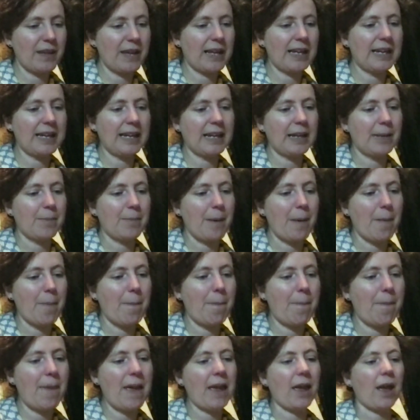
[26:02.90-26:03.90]
a little bit
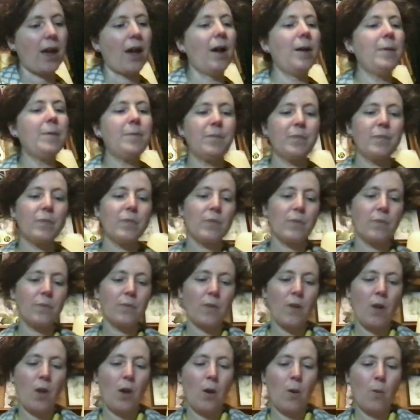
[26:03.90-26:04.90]
bigger,
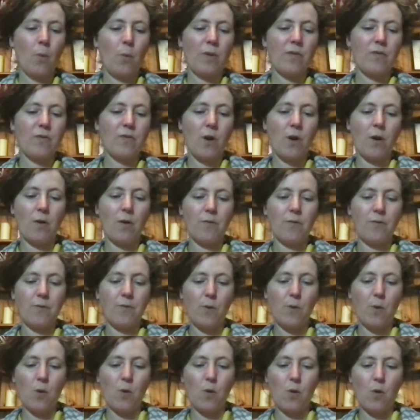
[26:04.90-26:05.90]
we've gone
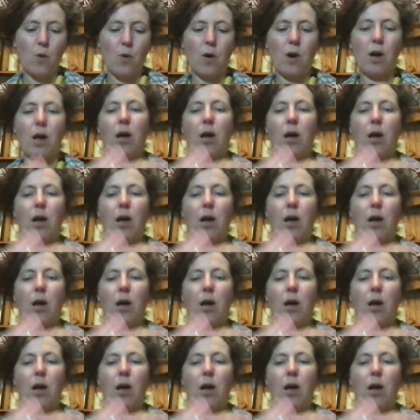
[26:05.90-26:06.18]
for